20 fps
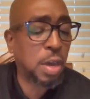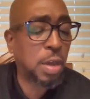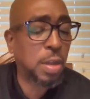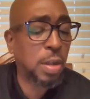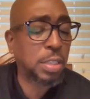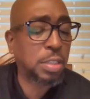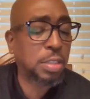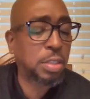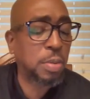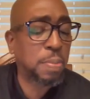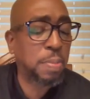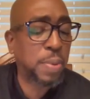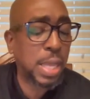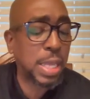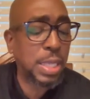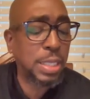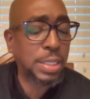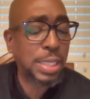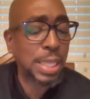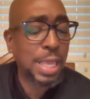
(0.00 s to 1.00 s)
All this took
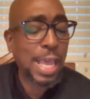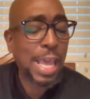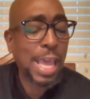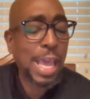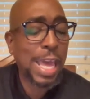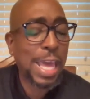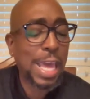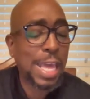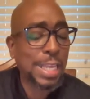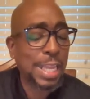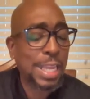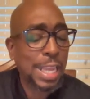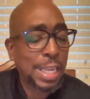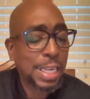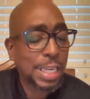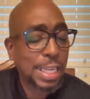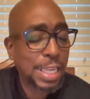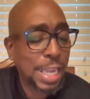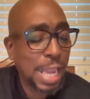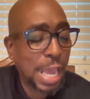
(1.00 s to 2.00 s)
place at
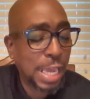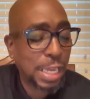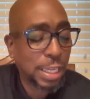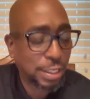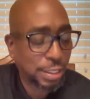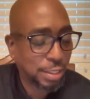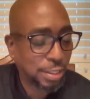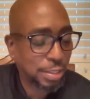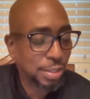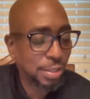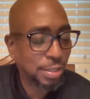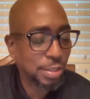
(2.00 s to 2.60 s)
night.